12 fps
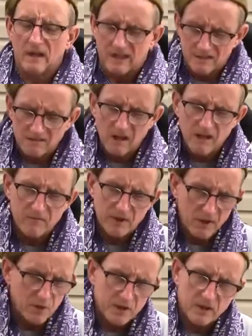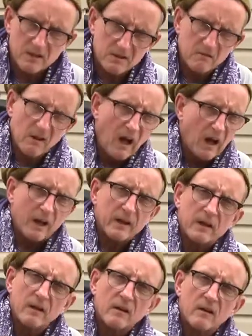That's a lot of energy. That's a lot.
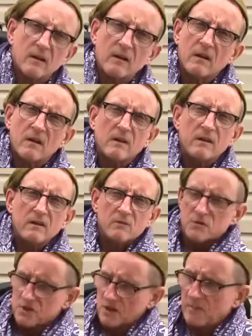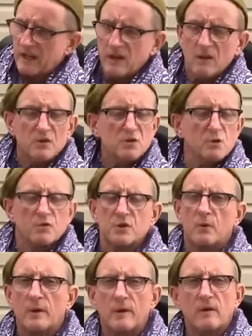You know, somebody else will
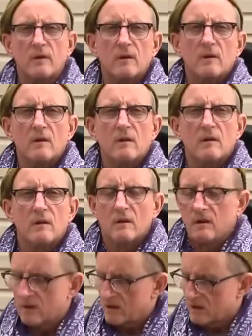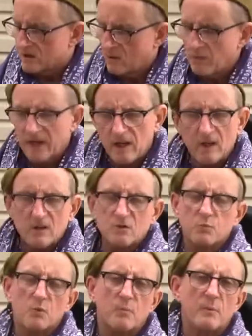do it. Somebody
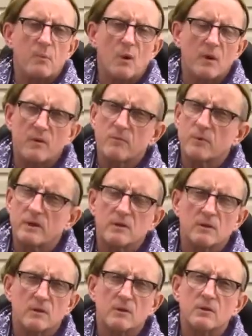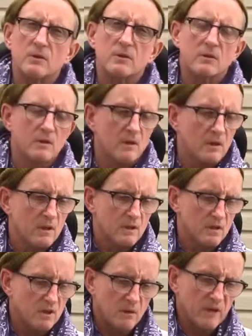else will be part of the research.
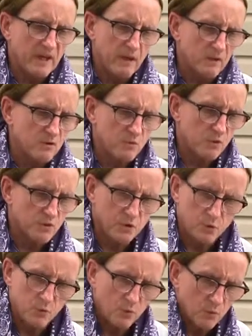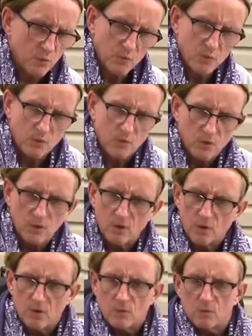Somebody else will do
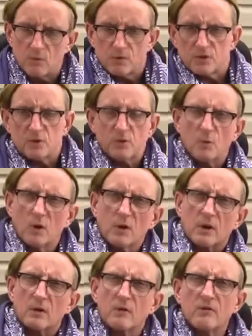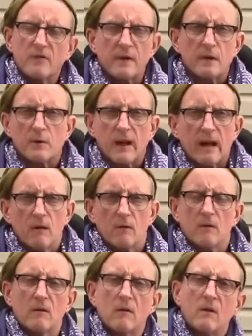the work. They'll figure it out.
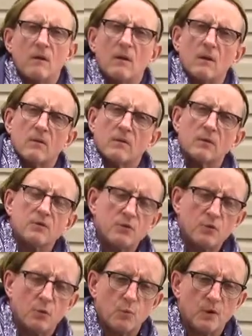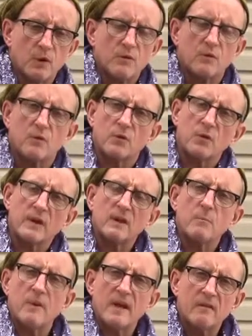They'll do the work. They'll
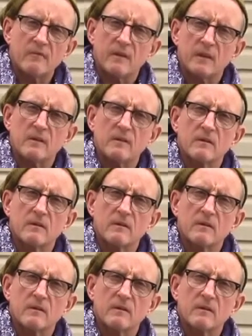get the benefits.